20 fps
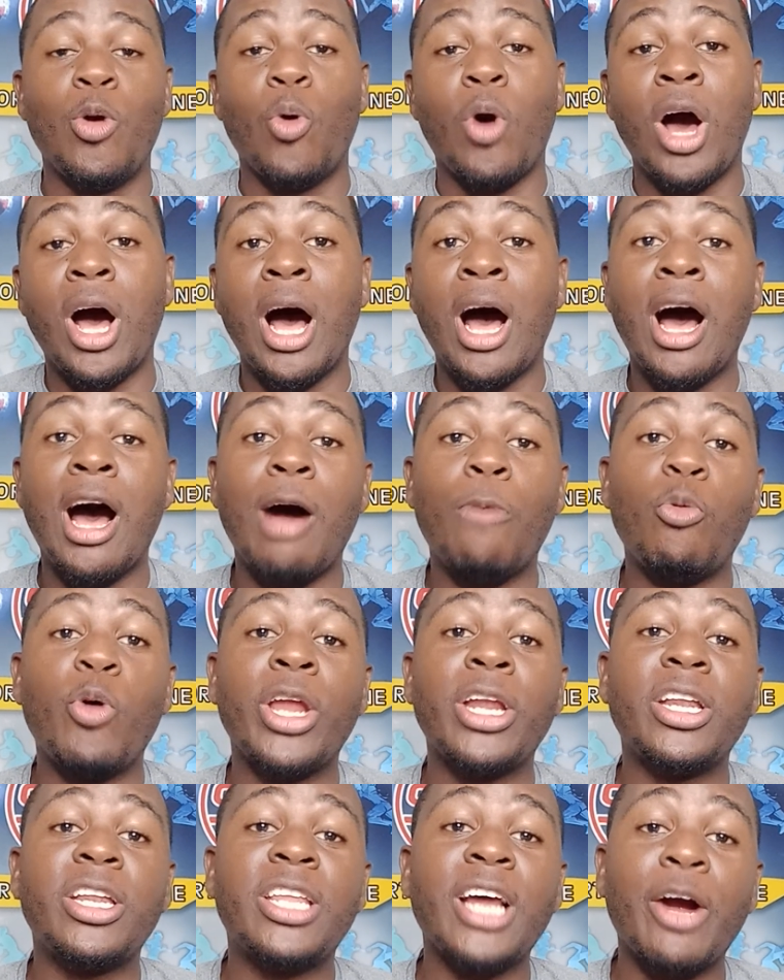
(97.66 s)
uh, um,
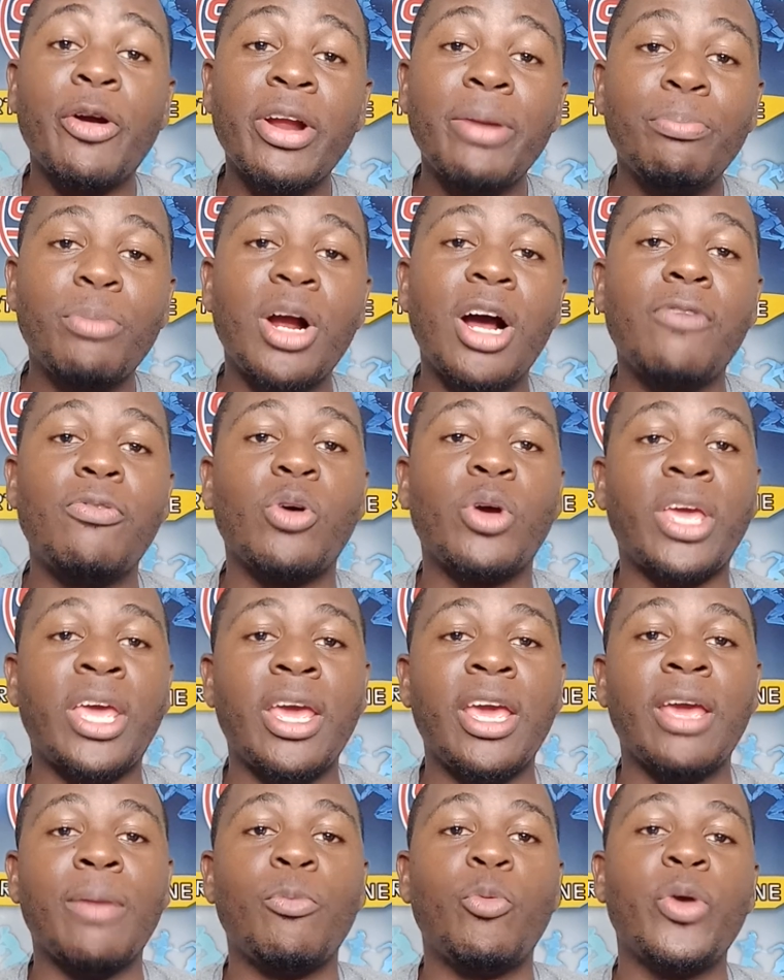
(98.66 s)
when Darren Bravo
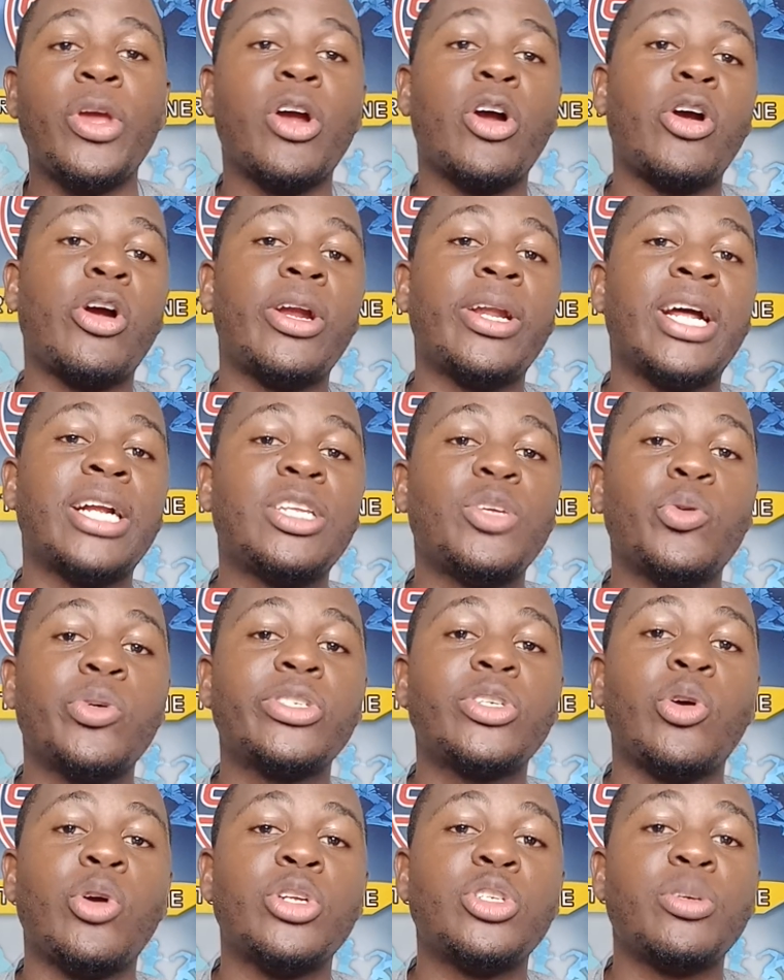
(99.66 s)
came we heard that he
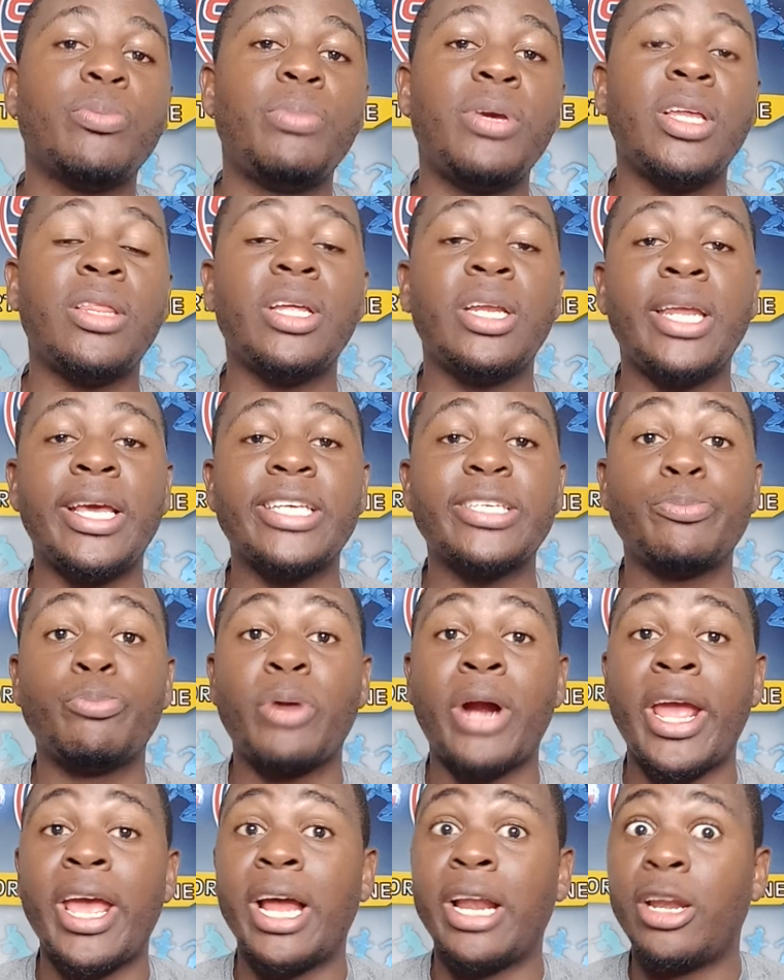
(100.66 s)
was going to be the next
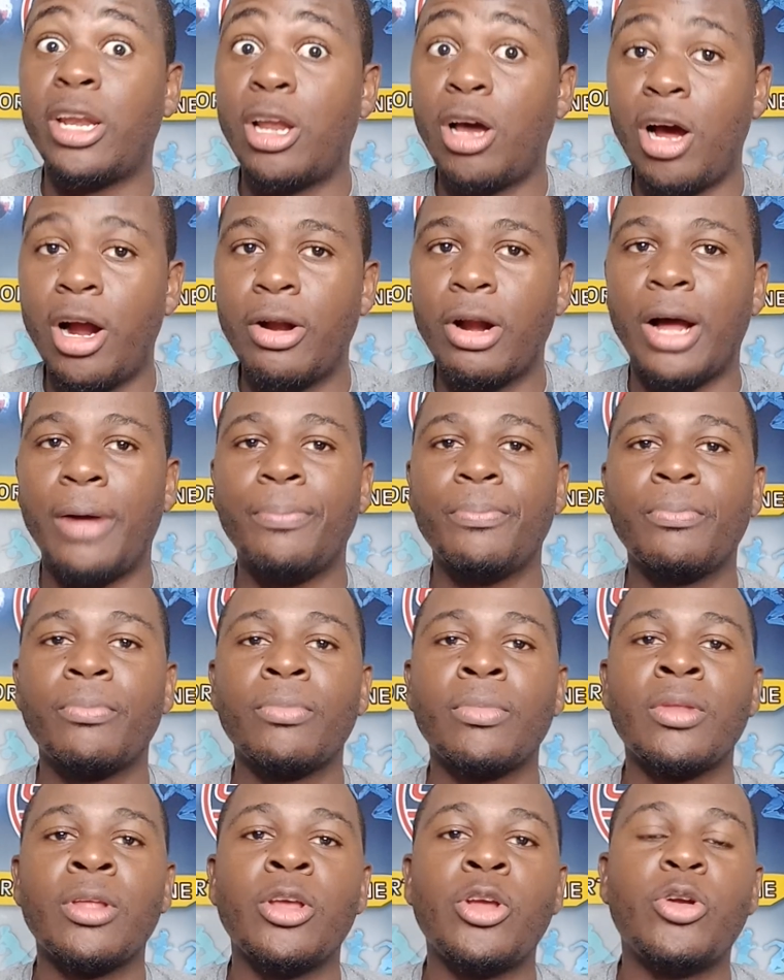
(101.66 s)
Brian Lara
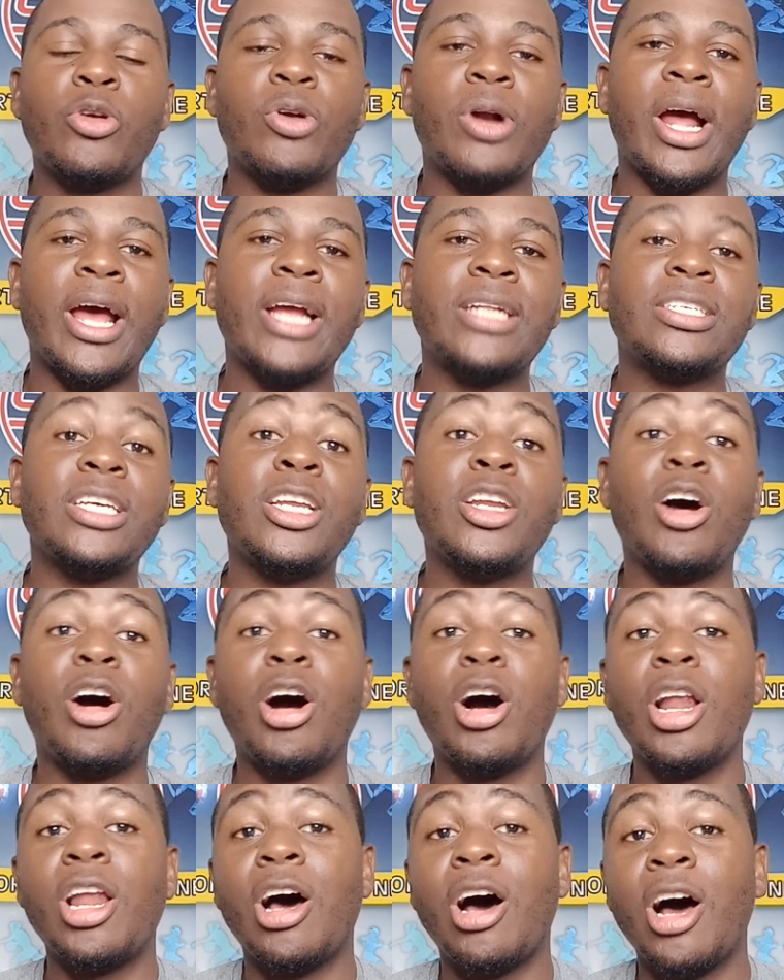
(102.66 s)
right in
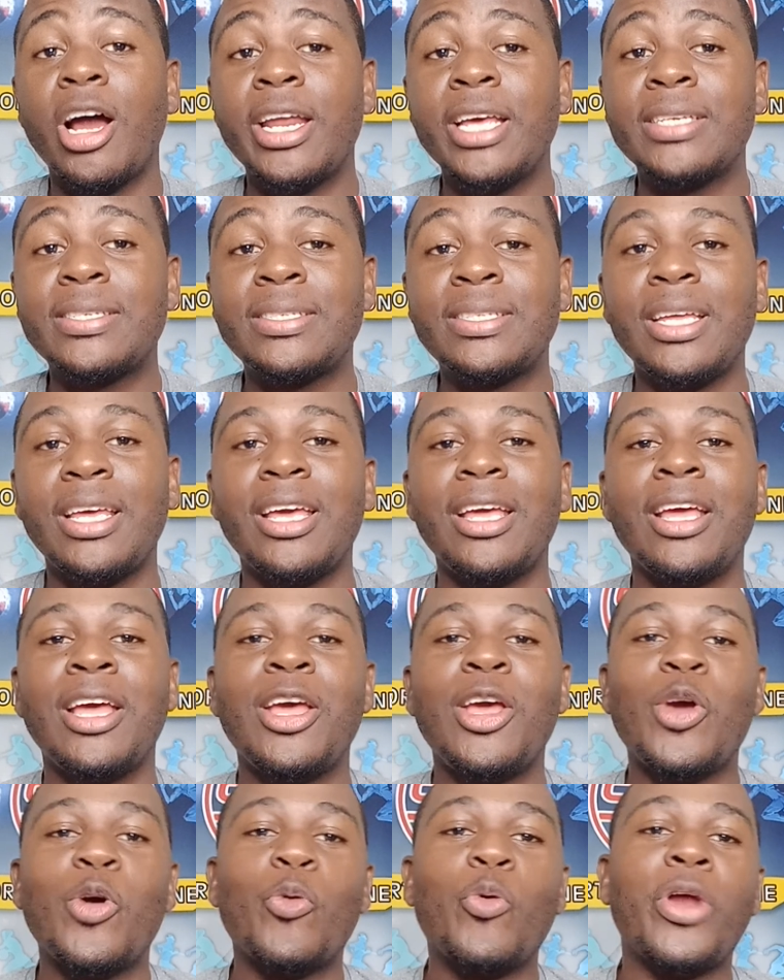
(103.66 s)
all honesty
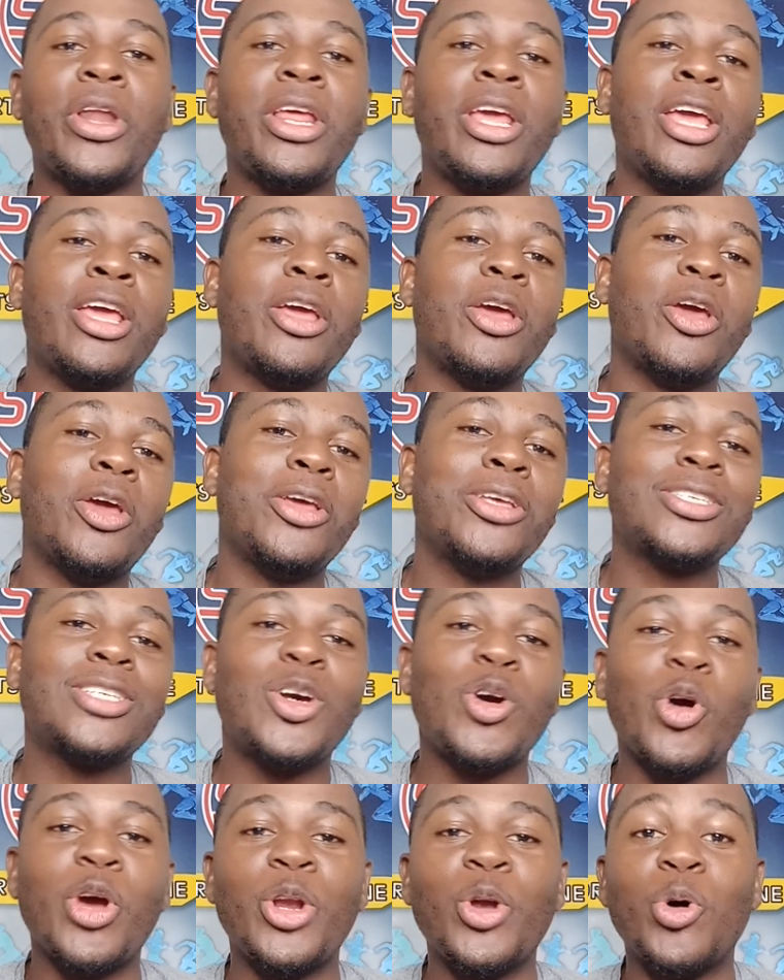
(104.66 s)
when he is
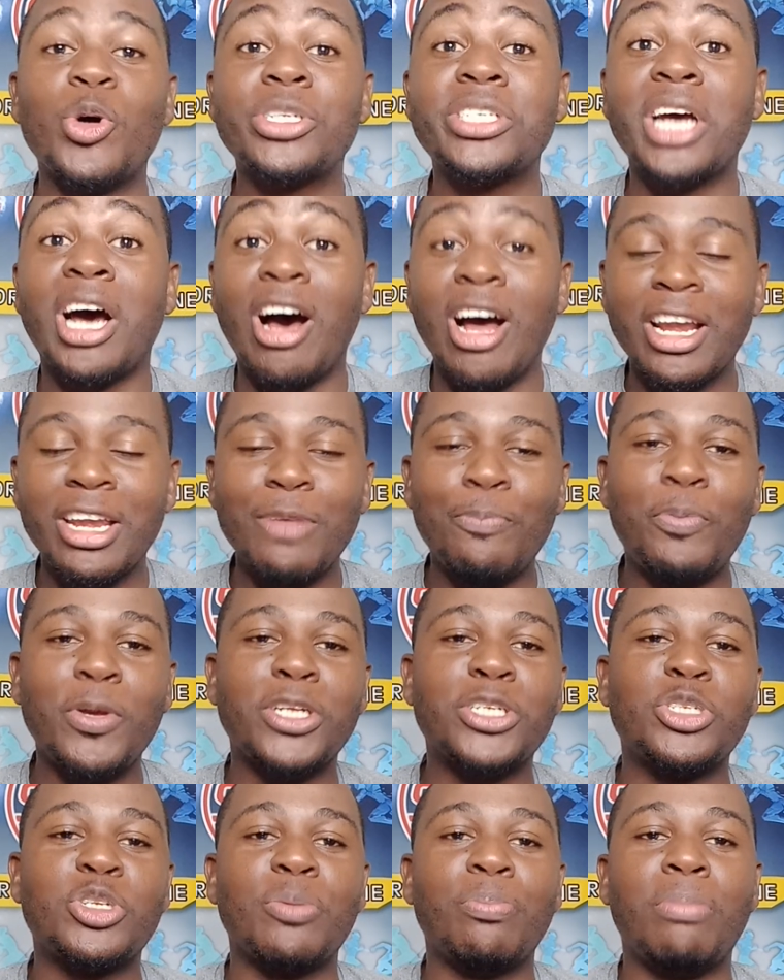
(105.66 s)
going out on the
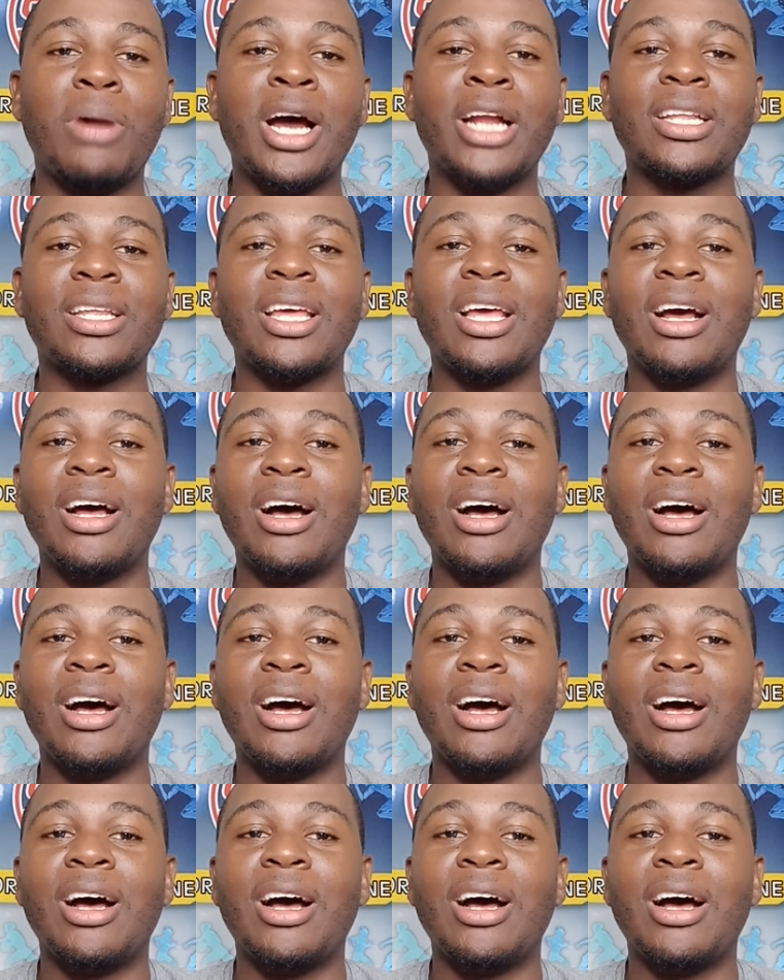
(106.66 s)
pitch to bat